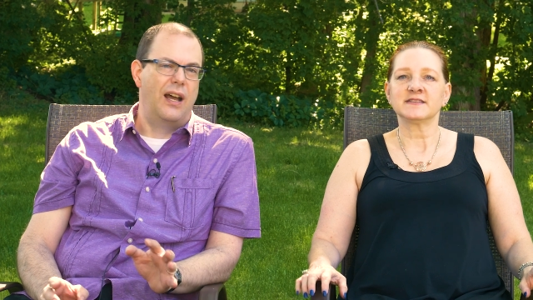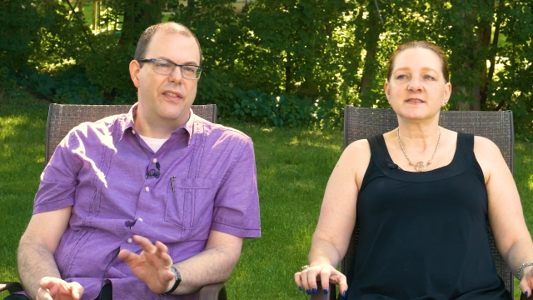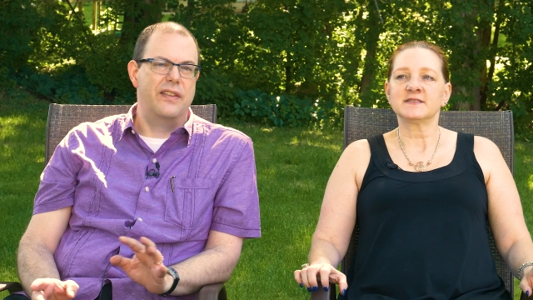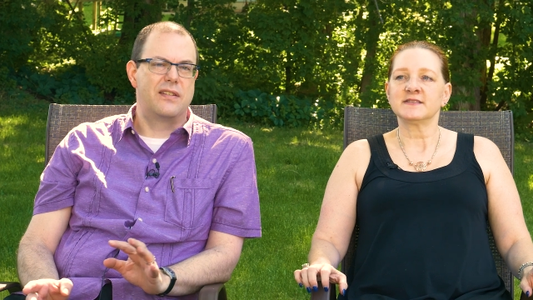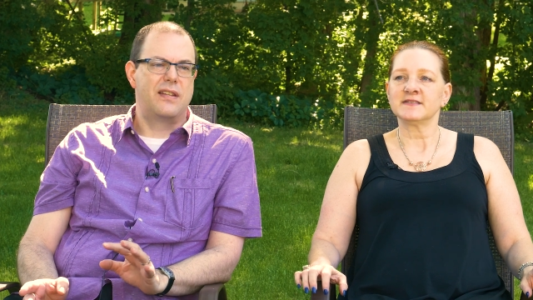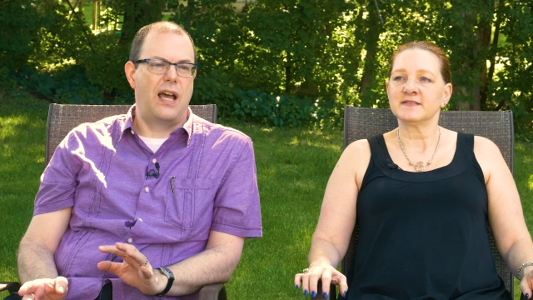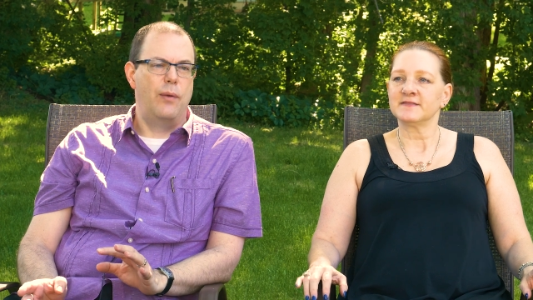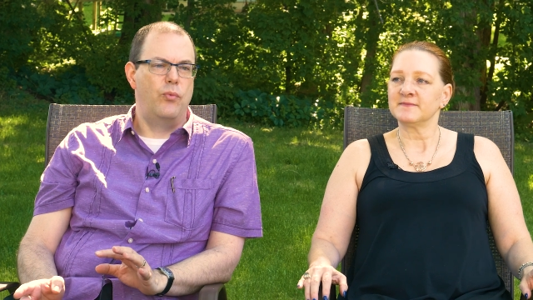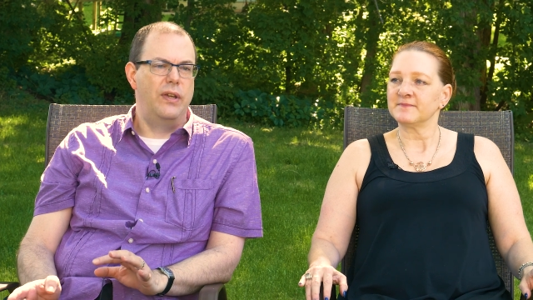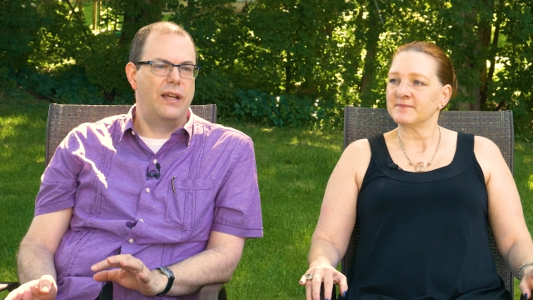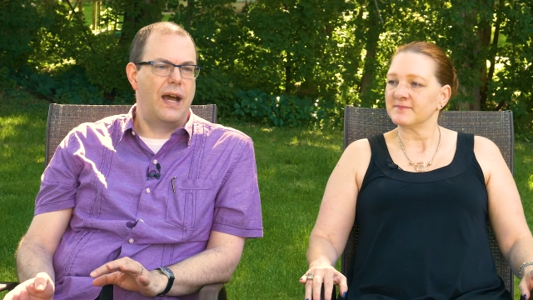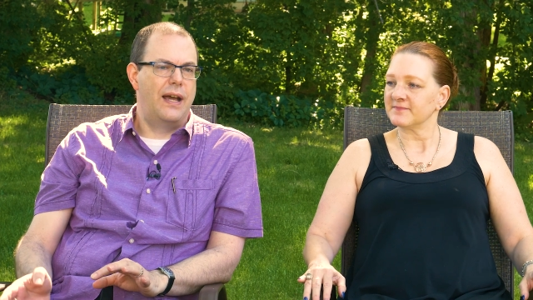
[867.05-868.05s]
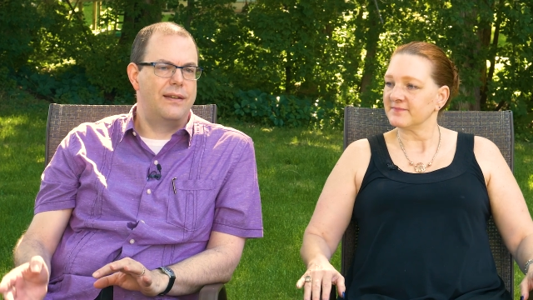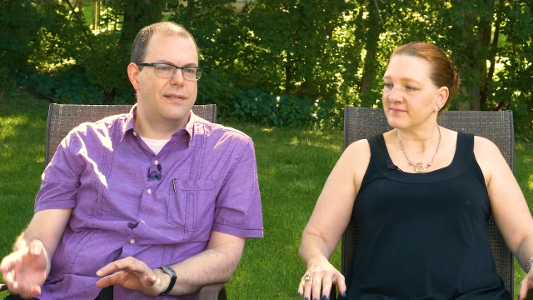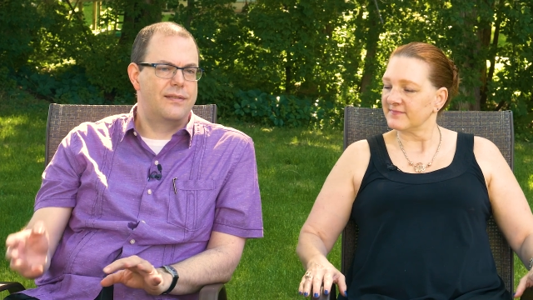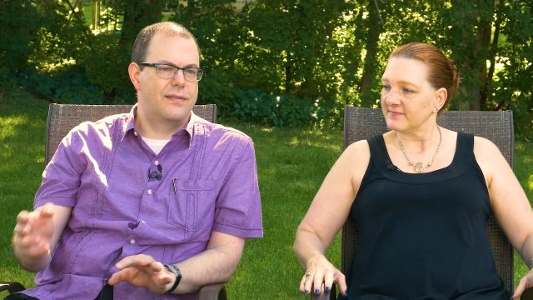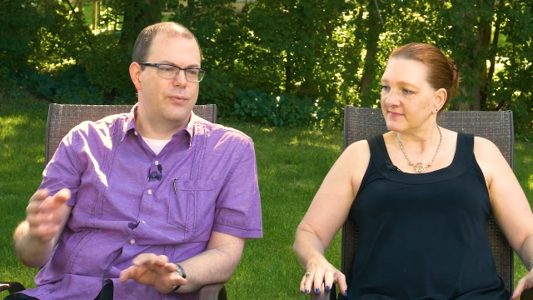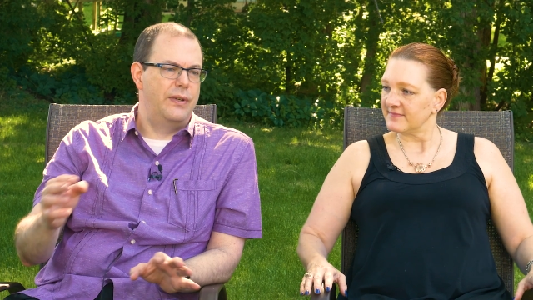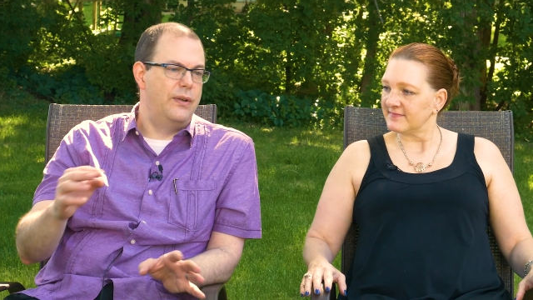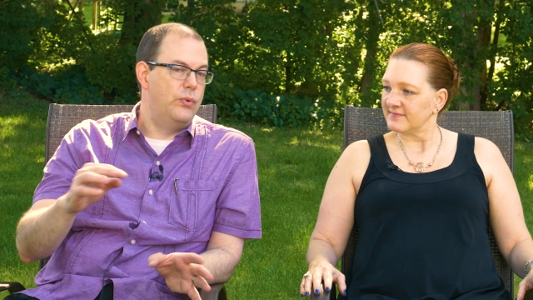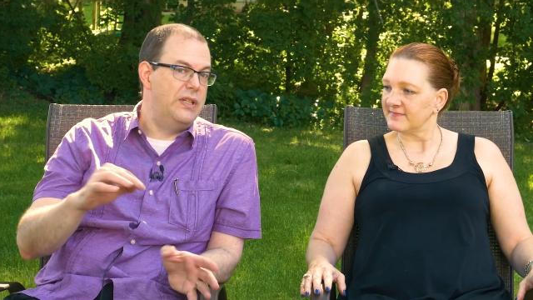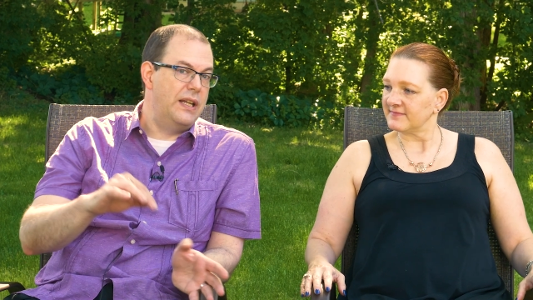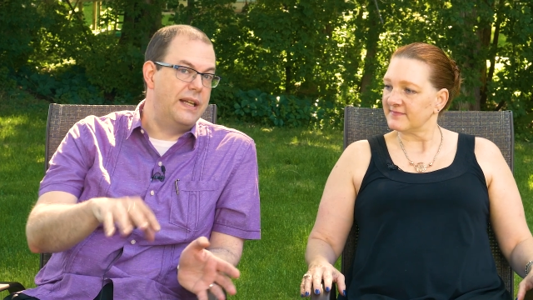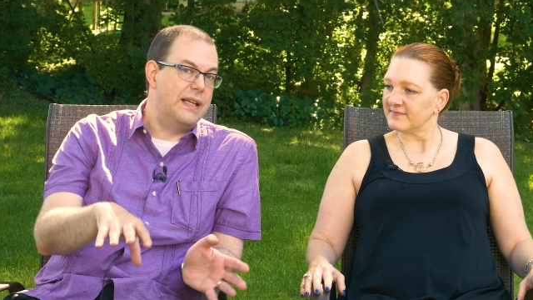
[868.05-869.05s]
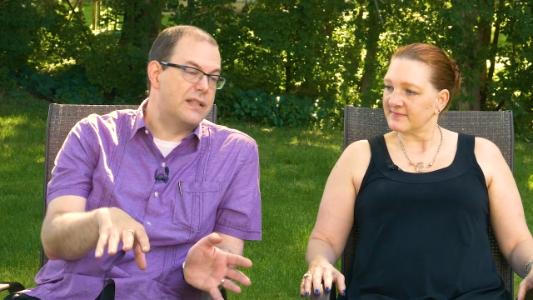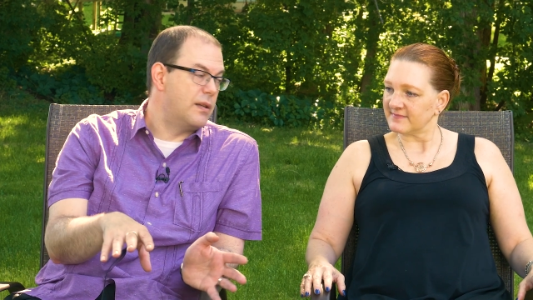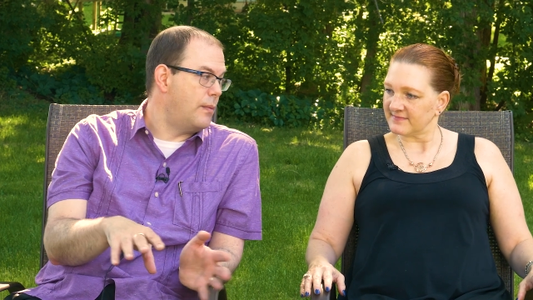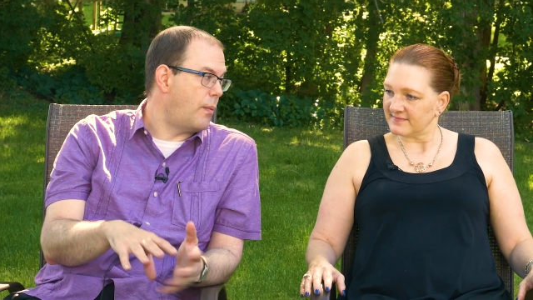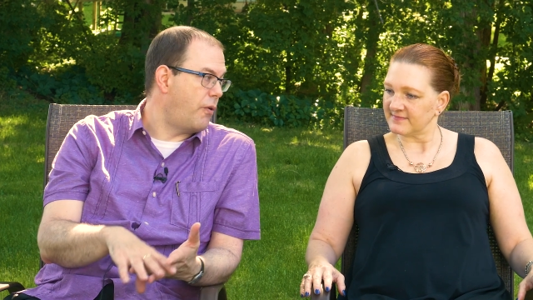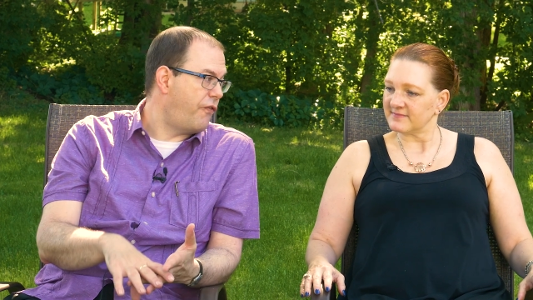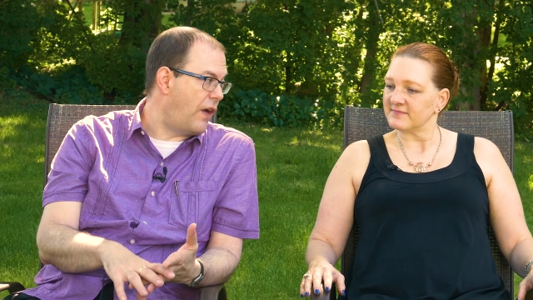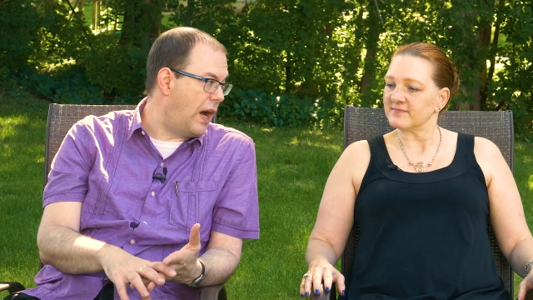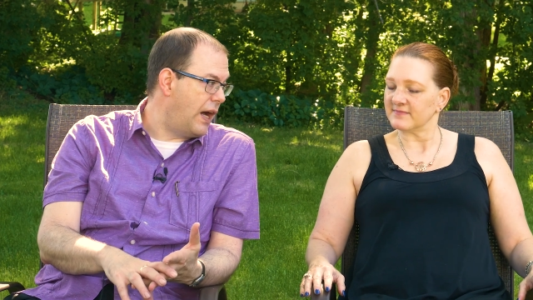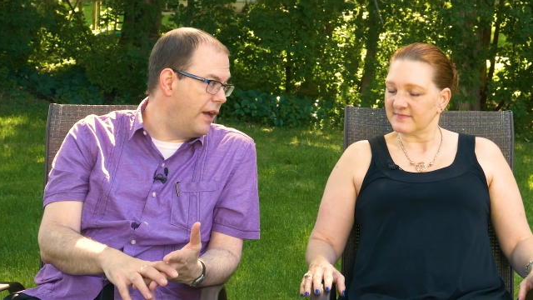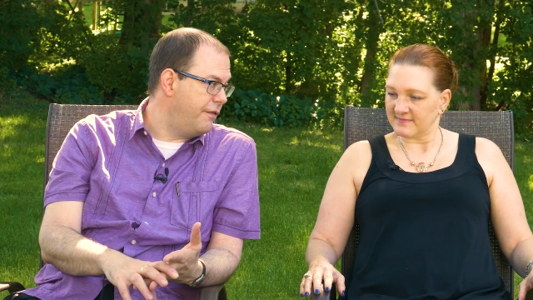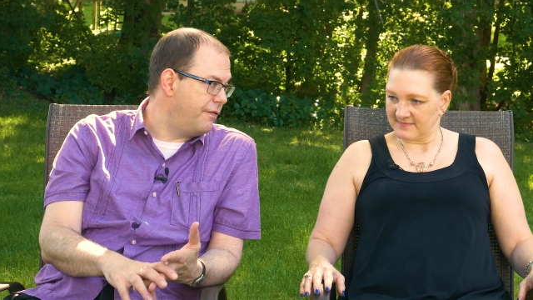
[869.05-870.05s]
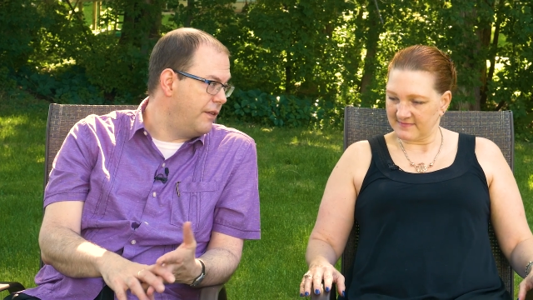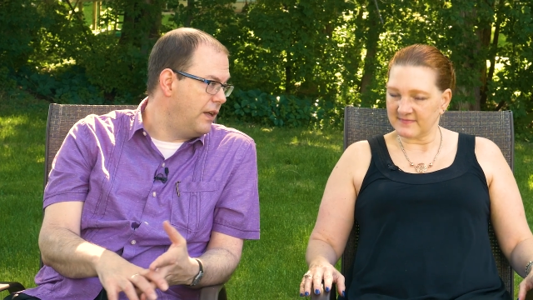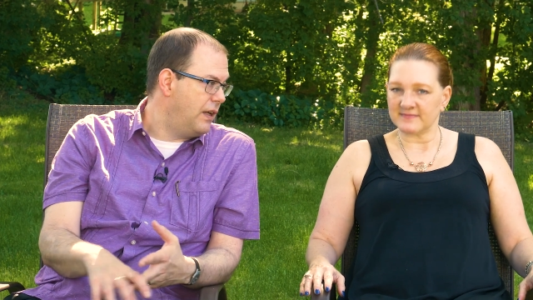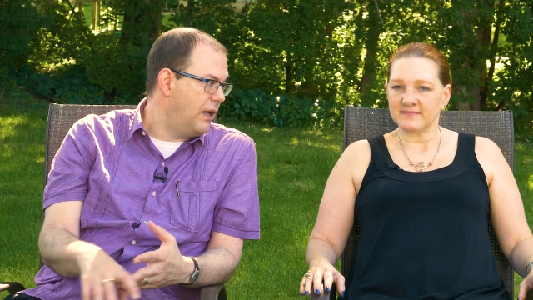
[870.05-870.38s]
Speaker 1: this time we got we we did get some number five.